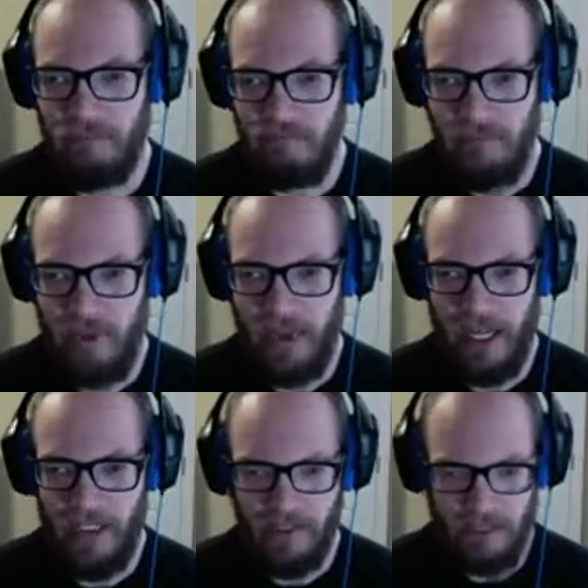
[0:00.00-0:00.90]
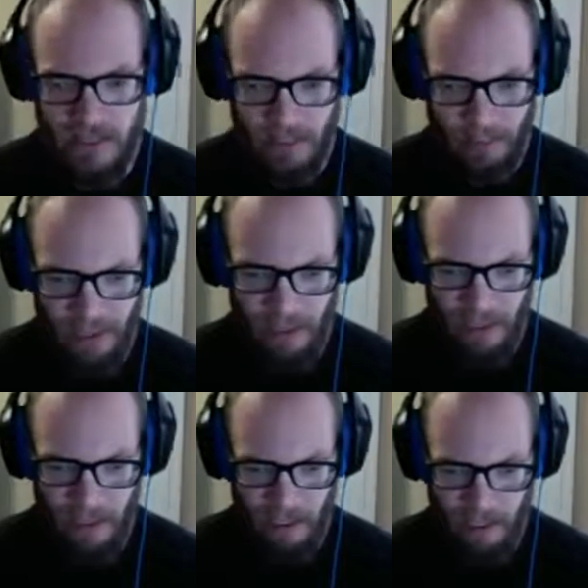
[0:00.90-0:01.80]
Like, some of
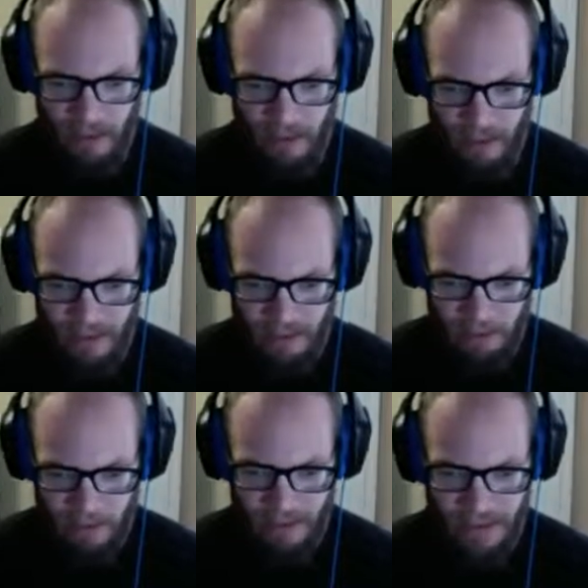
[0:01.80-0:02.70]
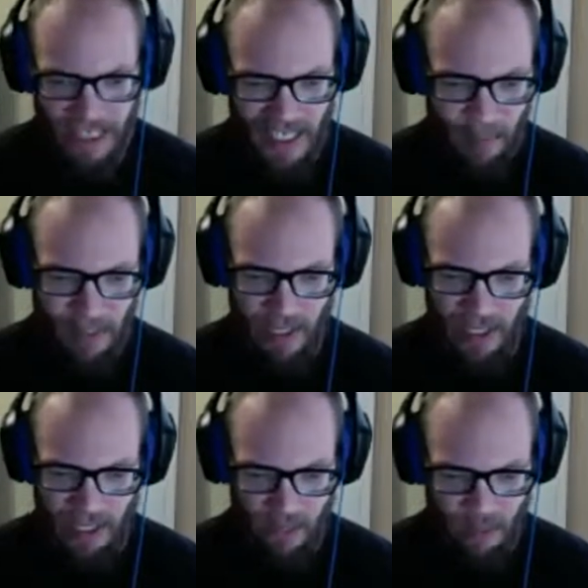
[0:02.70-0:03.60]
the most common
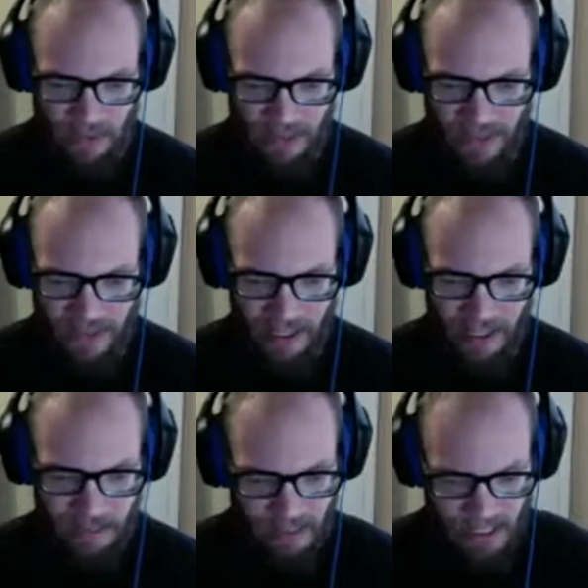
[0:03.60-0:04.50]
labels are